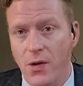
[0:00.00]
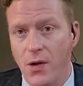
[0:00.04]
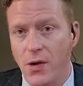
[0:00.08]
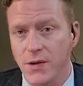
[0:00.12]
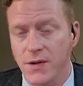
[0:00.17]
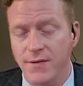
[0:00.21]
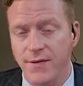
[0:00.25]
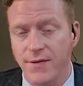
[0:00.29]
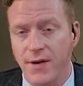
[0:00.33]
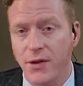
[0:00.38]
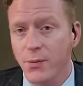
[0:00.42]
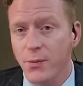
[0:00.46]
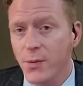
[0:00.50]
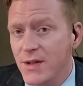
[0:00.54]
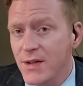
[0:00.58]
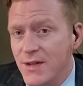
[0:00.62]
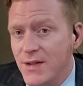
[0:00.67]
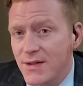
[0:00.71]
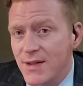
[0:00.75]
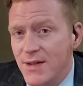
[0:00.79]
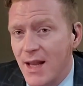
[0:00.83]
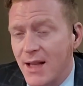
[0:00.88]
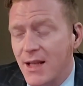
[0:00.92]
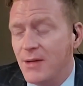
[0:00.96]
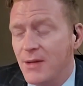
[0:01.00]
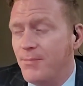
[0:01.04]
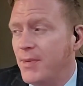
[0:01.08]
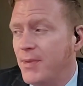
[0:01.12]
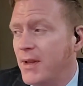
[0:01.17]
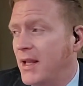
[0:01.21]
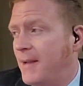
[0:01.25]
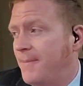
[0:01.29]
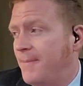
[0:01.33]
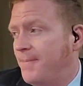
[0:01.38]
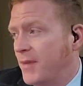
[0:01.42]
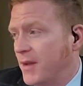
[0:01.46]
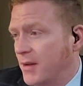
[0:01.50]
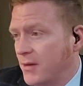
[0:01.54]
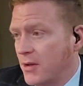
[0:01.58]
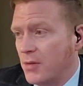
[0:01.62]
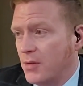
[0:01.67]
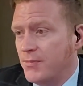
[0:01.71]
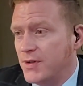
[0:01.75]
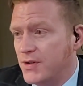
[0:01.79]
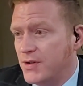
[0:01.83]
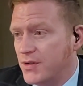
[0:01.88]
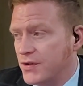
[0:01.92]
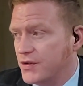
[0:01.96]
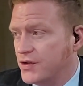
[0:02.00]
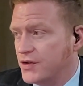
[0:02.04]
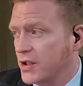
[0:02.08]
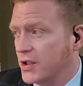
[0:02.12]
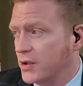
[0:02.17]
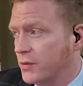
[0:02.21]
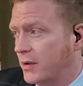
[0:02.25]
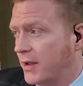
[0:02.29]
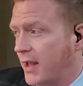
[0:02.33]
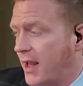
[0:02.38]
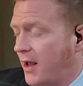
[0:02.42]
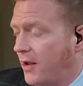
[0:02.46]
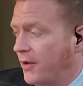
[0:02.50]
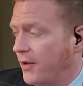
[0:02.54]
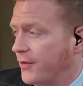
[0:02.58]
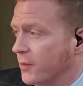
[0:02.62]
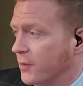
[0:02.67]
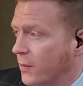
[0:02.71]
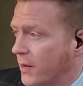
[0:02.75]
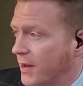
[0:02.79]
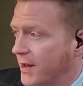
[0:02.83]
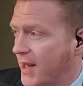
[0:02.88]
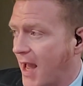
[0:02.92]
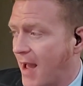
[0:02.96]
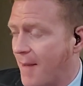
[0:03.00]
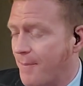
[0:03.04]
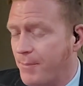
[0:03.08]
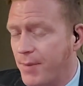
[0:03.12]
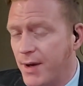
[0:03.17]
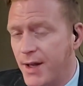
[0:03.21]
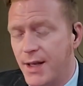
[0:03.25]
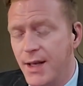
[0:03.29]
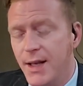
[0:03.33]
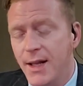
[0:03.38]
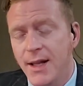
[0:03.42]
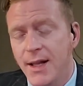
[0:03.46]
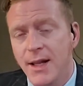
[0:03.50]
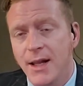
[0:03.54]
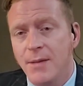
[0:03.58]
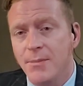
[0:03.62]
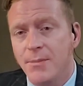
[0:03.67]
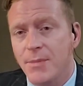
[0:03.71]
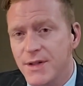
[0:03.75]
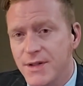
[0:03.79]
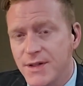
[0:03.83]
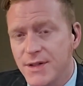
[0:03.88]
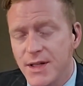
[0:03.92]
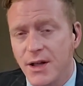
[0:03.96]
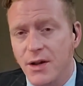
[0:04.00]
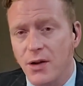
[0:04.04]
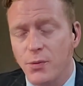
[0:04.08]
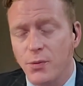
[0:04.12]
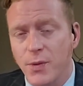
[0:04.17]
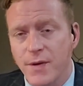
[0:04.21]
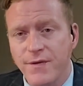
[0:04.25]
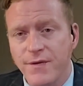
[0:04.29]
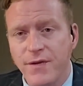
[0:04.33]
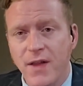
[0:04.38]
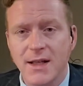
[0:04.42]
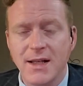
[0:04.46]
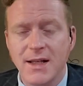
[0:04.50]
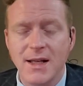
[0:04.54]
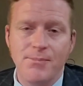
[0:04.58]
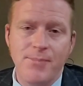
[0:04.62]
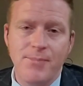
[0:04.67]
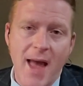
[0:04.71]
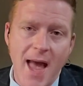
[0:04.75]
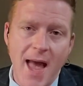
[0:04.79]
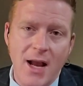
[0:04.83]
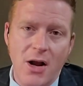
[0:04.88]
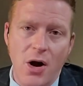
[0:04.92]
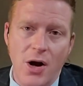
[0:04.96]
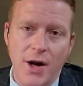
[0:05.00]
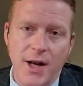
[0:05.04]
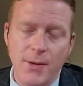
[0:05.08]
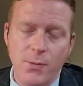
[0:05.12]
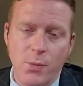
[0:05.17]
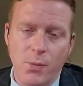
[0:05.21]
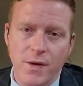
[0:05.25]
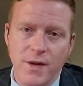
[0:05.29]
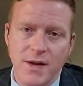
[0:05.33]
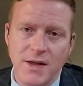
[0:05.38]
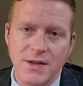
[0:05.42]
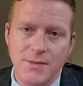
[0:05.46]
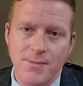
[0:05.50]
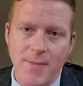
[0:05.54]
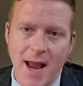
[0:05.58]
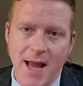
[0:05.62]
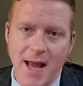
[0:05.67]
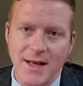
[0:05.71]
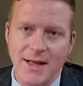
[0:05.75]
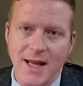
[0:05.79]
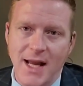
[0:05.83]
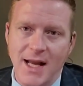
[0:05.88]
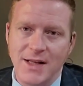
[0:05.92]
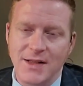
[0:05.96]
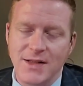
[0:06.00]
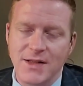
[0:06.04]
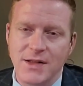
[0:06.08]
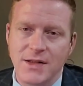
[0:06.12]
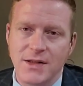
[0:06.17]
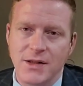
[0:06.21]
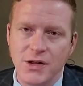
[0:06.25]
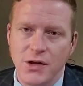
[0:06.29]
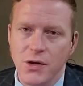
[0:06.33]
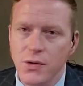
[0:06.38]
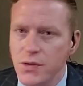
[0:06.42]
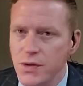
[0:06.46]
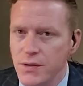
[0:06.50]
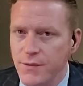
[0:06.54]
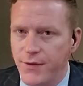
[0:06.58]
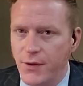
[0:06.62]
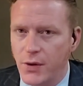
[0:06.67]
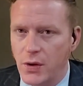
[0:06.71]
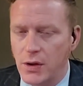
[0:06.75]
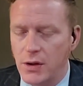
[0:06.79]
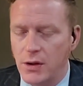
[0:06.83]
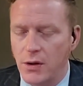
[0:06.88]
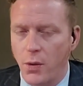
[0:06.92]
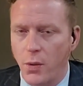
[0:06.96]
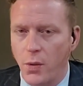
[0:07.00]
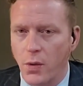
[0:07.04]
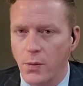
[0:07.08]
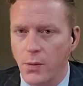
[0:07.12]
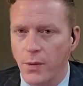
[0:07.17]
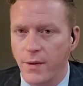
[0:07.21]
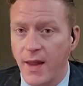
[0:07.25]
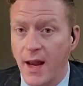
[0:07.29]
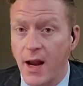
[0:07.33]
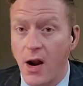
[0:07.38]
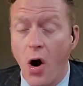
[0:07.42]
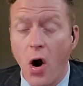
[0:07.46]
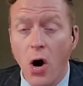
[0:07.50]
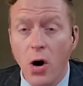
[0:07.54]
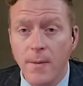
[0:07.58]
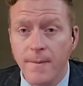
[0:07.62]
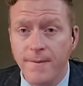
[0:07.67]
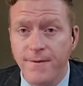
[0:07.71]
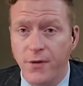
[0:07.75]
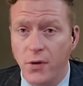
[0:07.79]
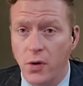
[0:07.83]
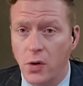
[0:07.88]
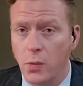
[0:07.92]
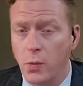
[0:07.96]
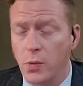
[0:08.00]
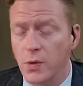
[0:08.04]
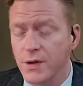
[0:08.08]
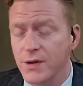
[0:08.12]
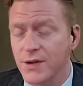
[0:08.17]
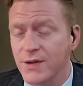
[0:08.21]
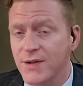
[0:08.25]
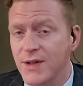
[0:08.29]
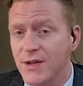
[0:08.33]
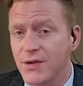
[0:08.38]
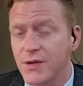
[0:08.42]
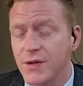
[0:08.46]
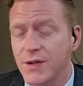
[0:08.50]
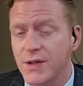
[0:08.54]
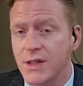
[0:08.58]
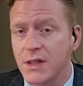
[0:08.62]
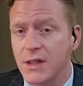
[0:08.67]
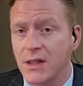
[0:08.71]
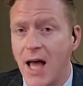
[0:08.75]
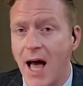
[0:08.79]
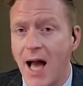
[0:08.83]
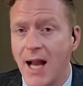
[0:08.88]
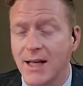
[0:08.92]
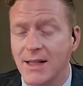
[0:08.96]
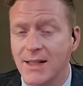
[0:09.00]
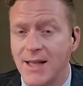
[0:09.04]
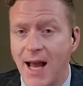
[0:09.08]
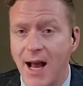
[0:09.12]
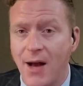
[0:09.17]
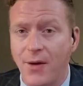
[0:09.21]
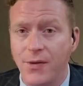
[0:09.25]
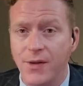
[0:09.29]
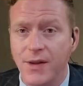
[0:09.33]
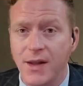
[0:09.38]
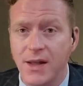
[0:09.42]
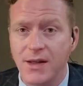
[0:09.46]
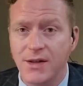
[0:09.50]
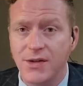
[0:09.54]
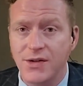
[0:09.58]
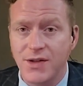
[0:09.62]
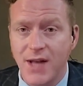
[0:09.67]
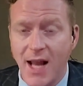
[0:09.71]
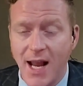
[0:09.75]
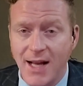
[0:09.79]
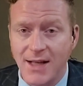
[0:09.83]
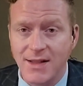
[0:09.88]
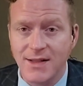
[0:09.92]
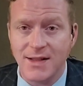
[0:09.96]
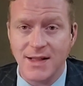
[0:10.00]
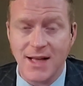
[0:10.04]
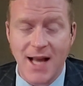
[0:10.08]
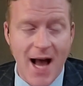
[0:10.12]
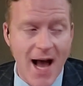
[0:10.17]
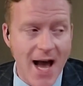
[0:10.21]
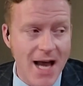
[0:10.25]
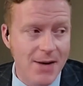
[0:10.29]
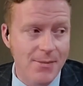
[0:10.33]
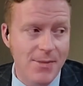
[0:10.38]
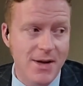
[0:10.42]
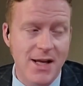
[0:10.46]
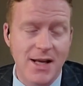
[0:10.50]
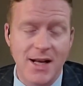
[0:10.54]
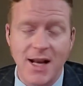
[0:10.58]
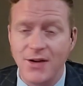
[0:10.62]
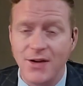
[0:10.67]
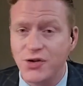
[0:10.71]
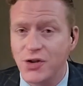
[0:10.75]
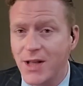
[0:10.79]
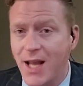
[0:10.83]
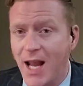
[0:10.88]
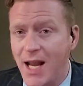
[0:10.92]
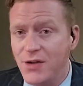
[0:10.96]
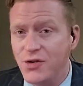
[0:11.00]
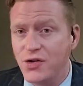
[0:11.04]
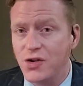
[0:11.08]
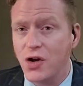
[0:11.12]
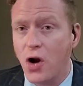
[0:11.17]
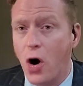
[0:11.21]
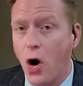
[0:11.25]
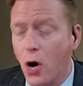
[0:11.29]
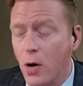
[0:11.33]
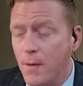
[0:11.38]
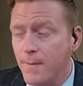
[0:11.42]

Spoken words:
a whole host of other reasons that could be. It could be just general health or whatnot, but still, reflecting back on it, were these mandates useful or were they harmful? Were decisions to lock down the state's economy and education